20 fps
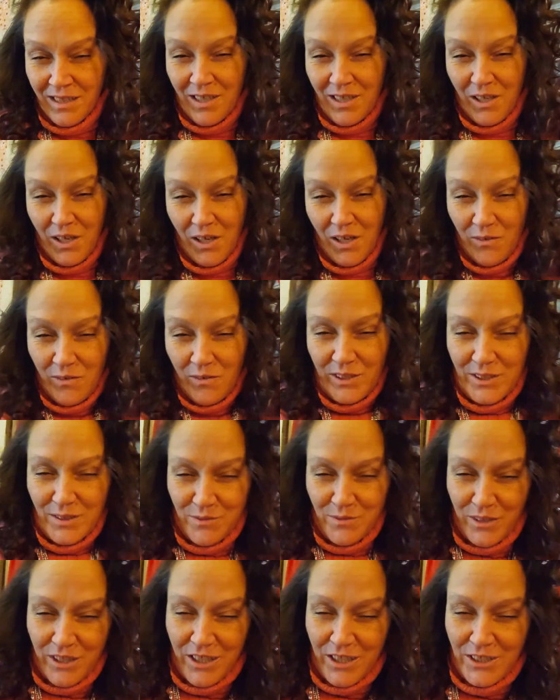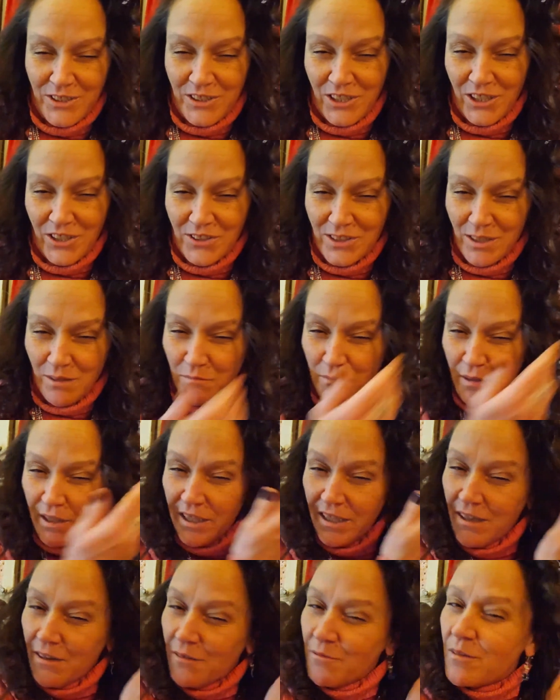Always when I show somebody,
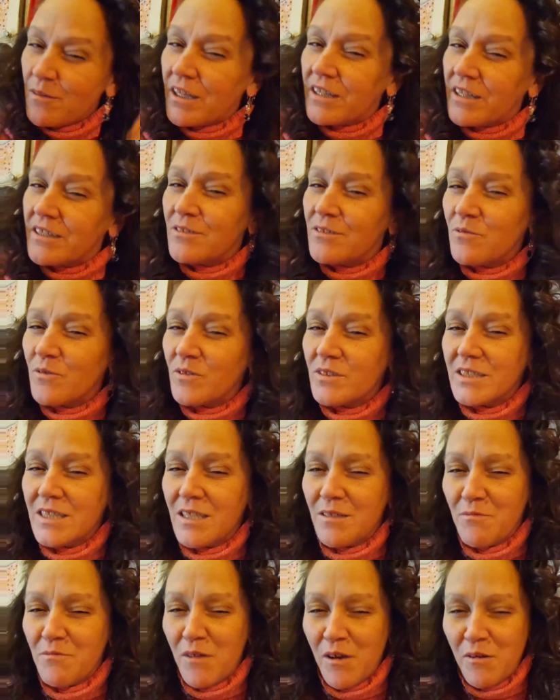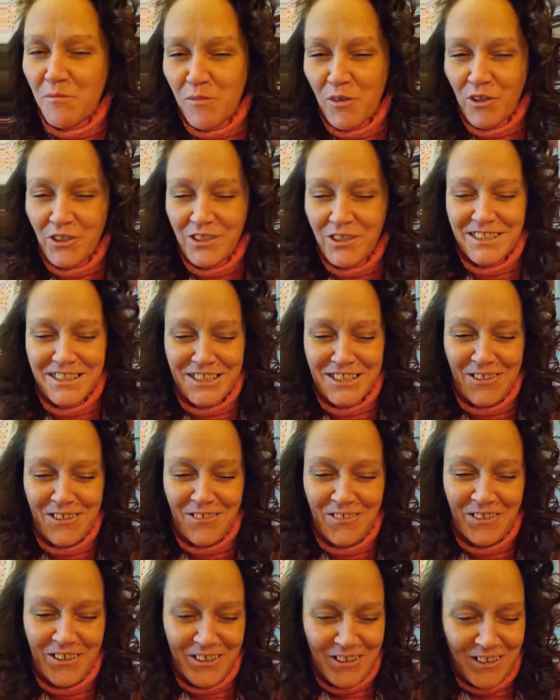I'm like, you want to see my Martha
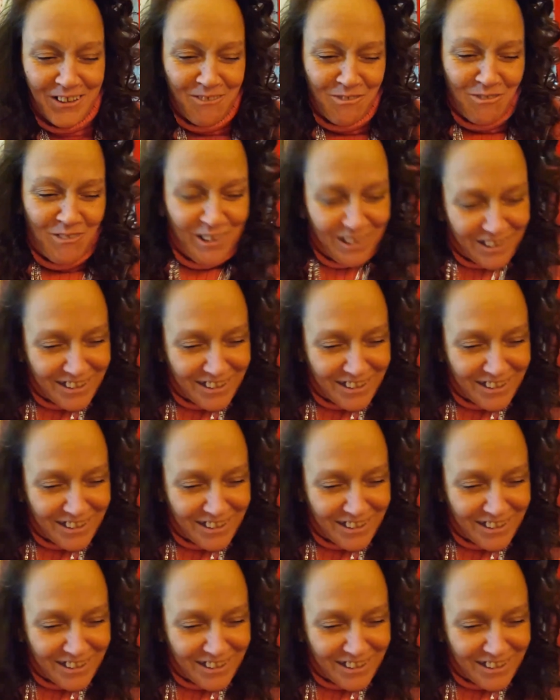Stewart cookbook?